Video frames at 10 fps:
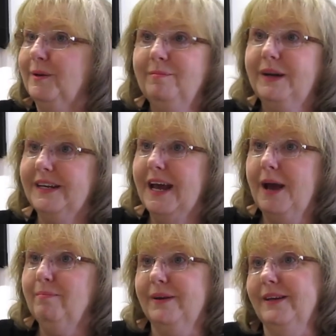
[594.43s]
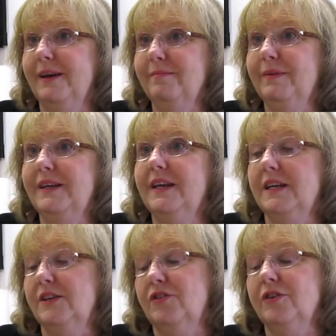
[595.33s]
but it happened I mean
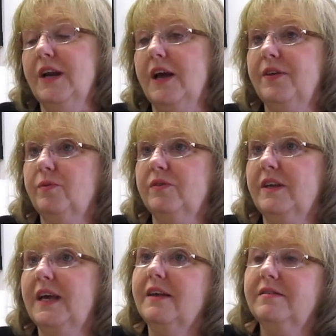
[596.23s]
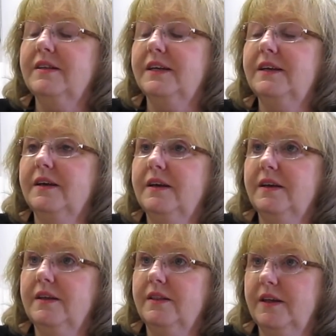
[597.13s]
it turned out there was a gas leak
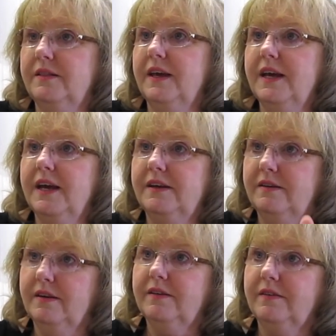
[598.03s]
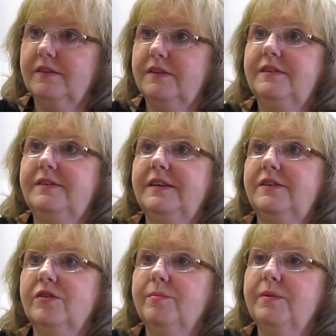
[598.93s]
that they had
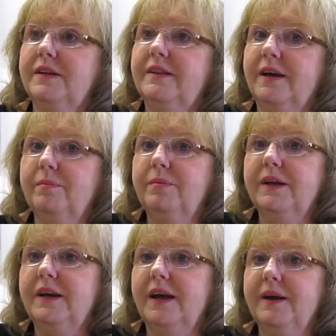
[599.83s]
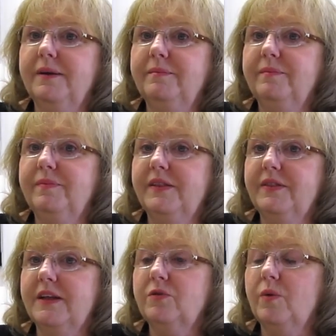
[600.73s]
determined there but um, and
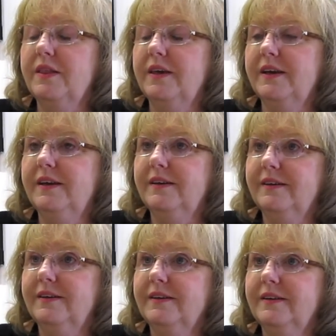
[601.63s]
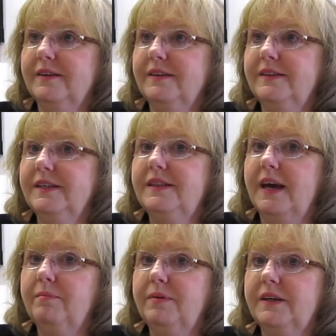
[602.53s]
that's why they did
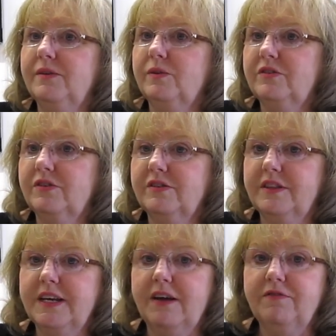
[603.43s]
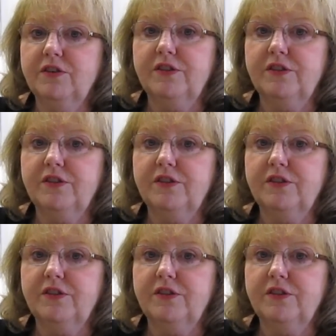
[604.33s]
that but it was just thing after